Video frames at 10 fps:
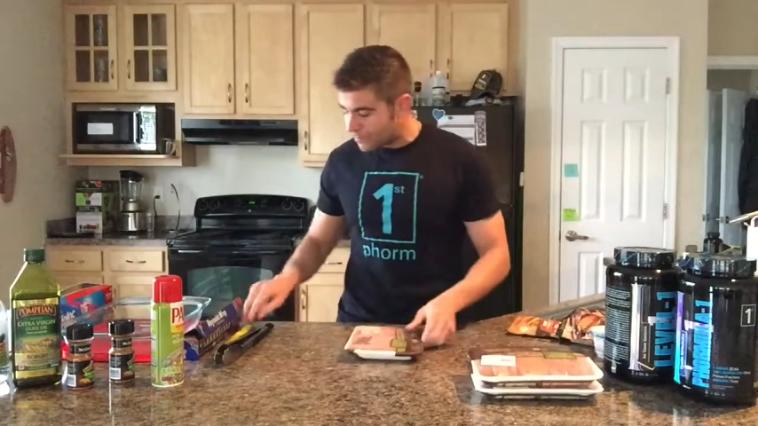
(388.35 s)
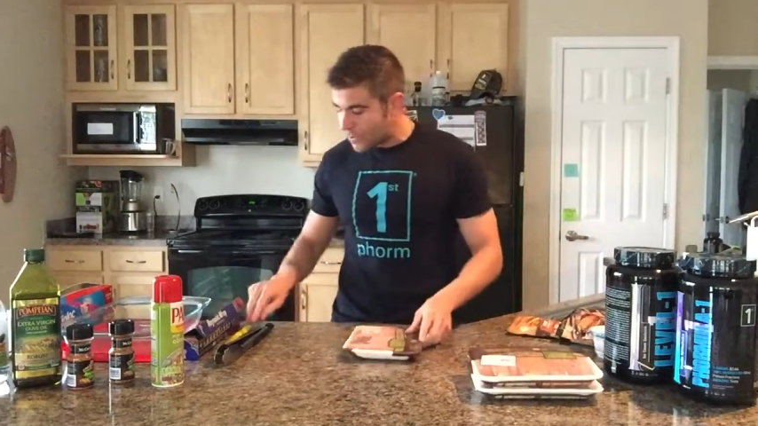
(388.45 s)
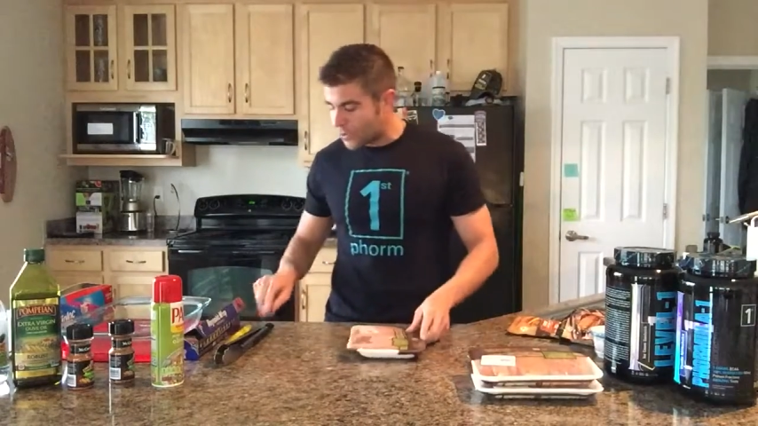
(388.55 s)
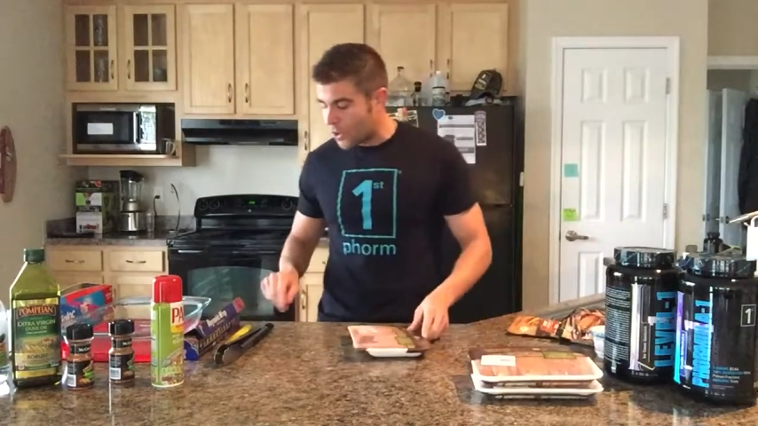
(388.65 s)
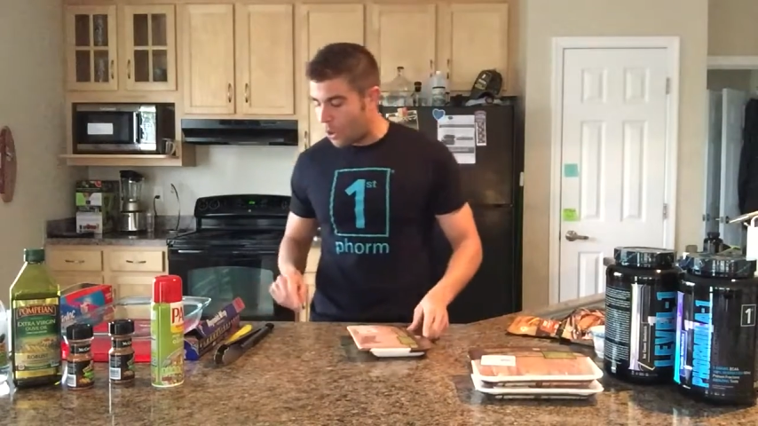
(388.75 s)

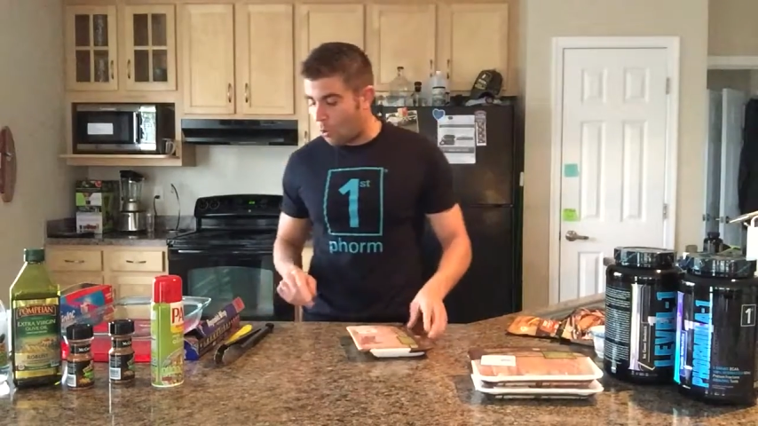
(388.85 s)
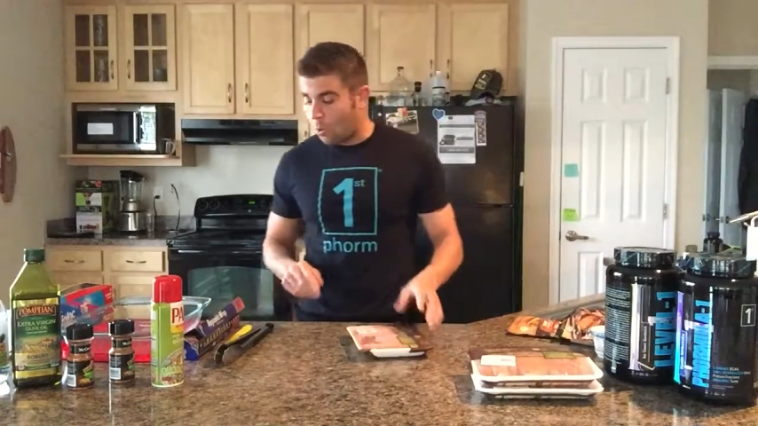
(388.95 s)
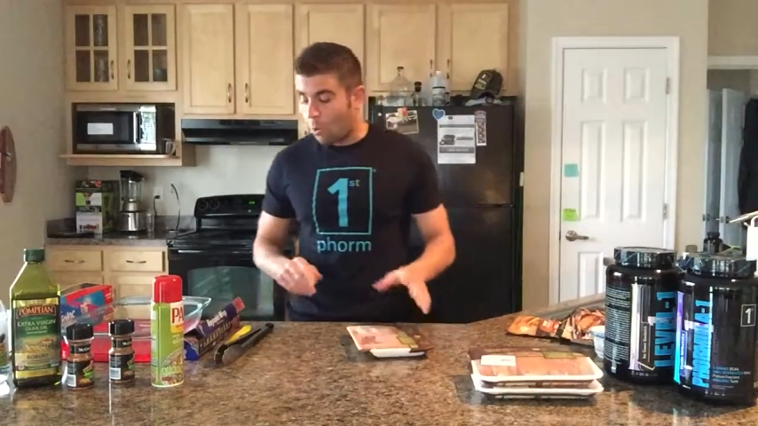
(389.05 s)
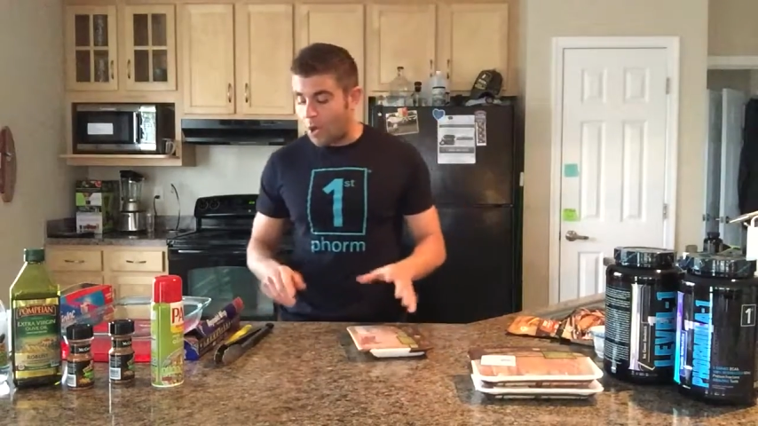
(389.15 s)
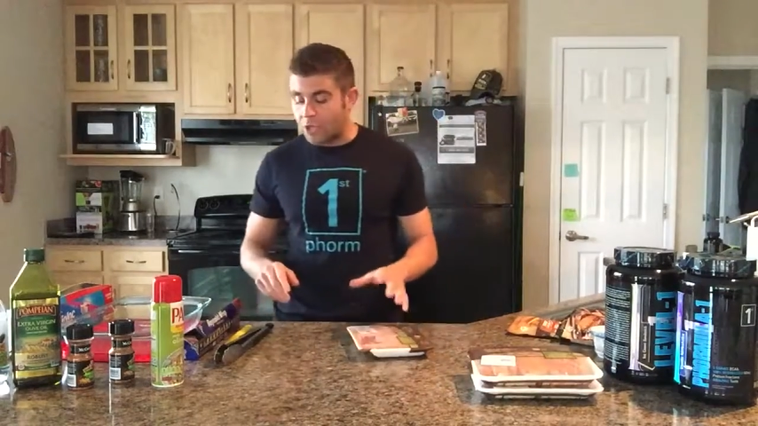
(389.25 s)
So
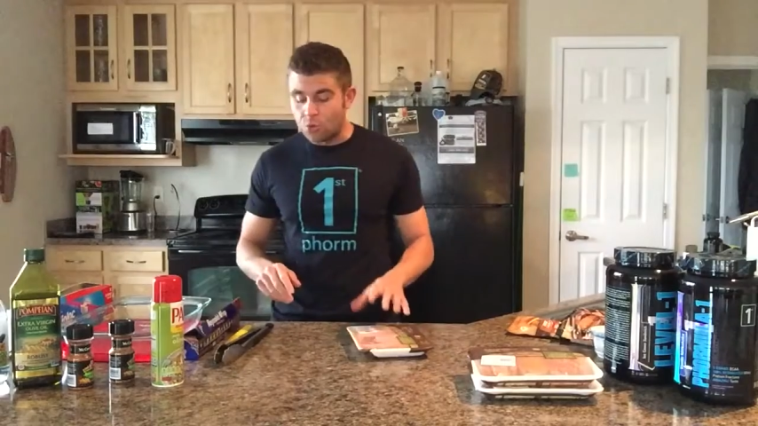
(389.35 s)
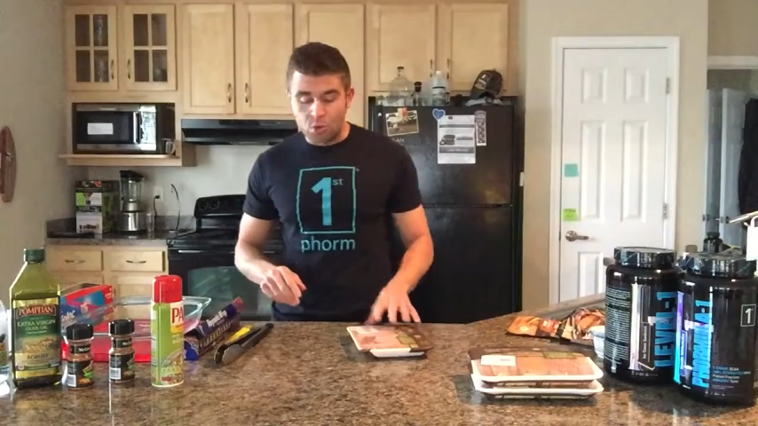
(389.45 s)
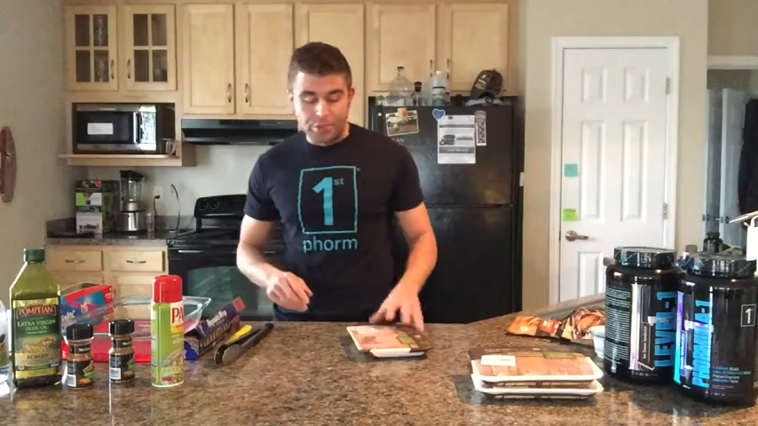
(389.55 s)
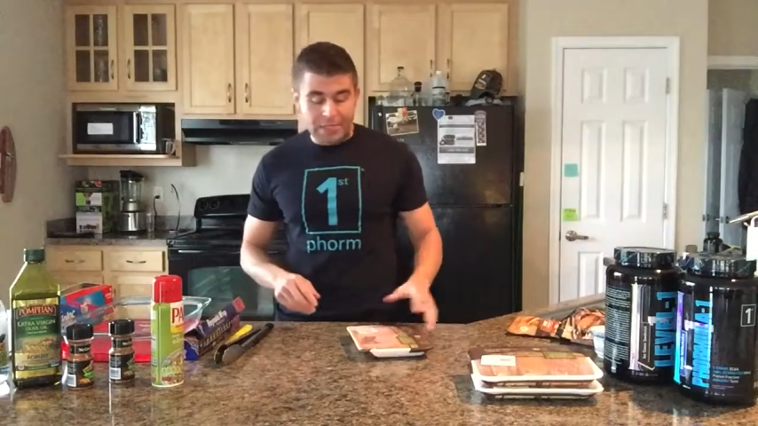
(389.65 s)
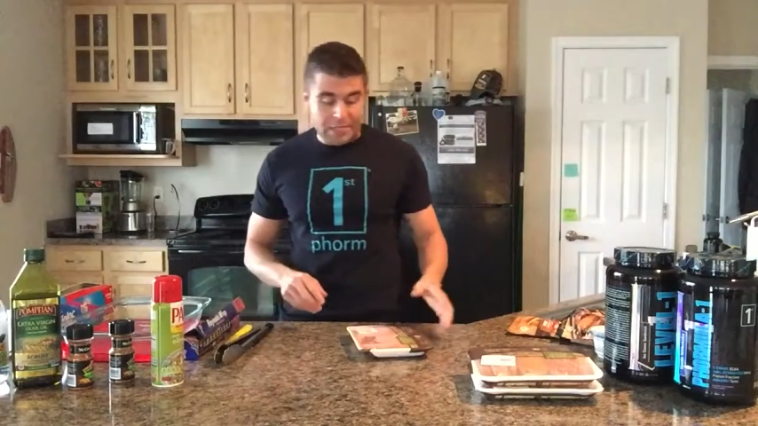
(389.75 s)
what you
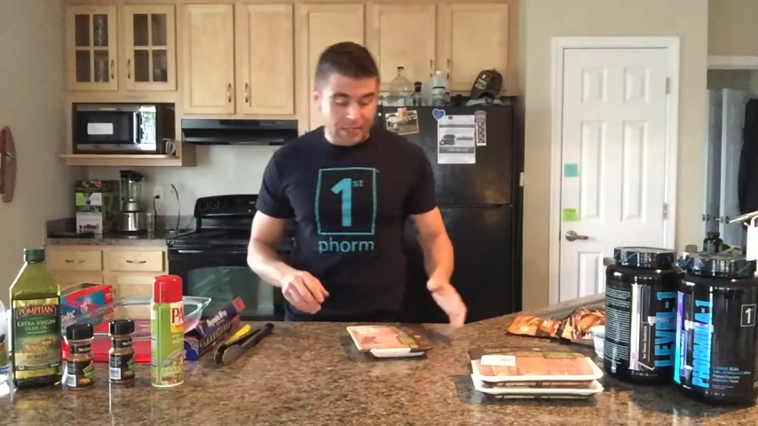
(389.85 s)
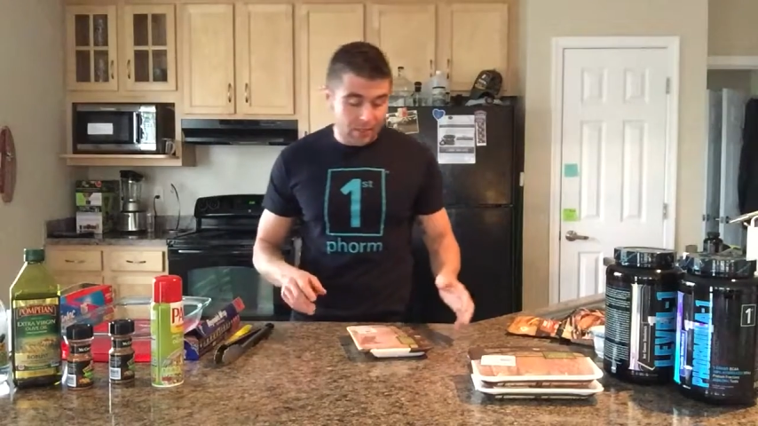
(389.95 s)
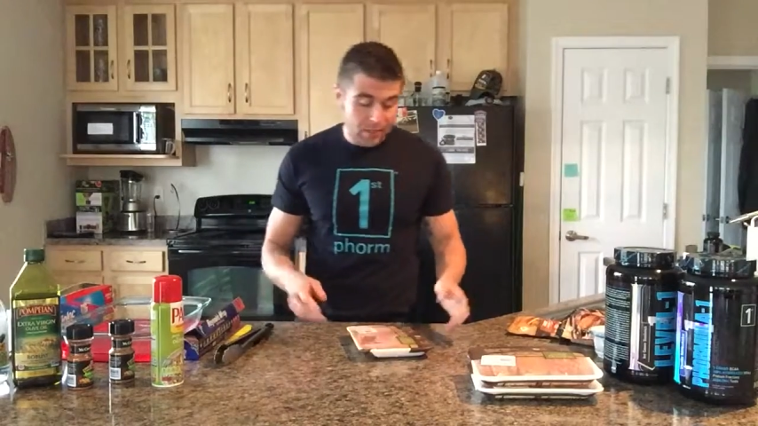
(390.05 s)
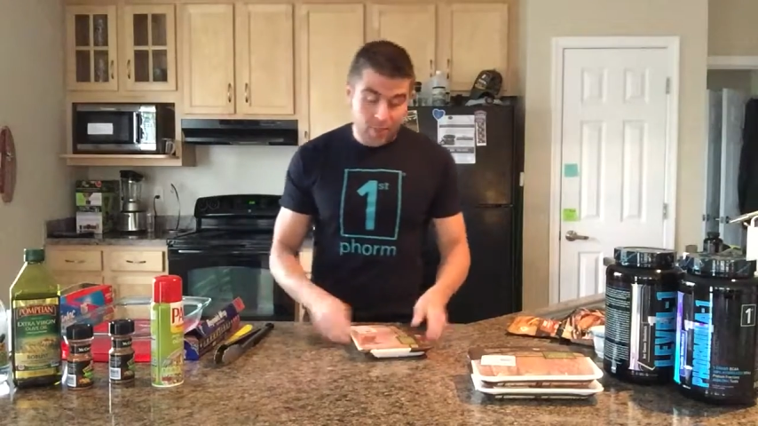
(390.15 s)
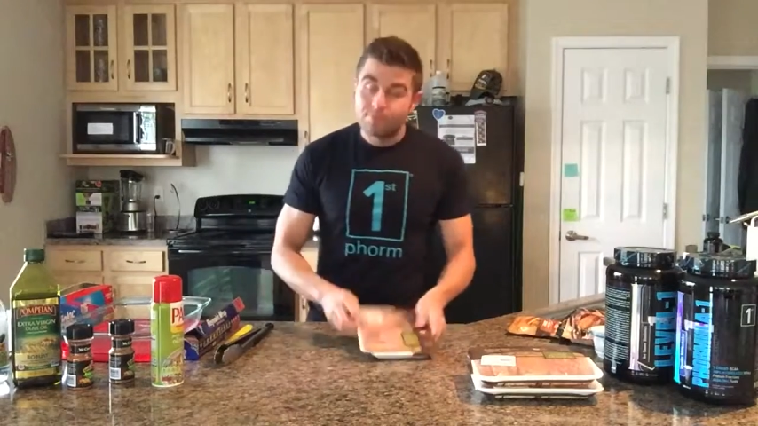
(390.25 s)
will
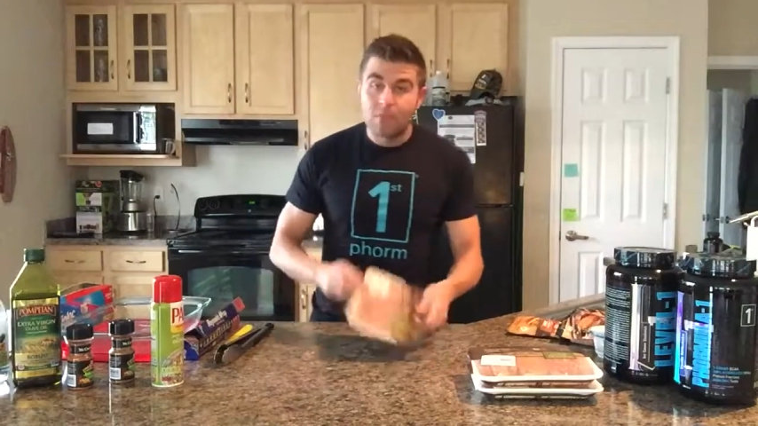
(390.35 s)
need,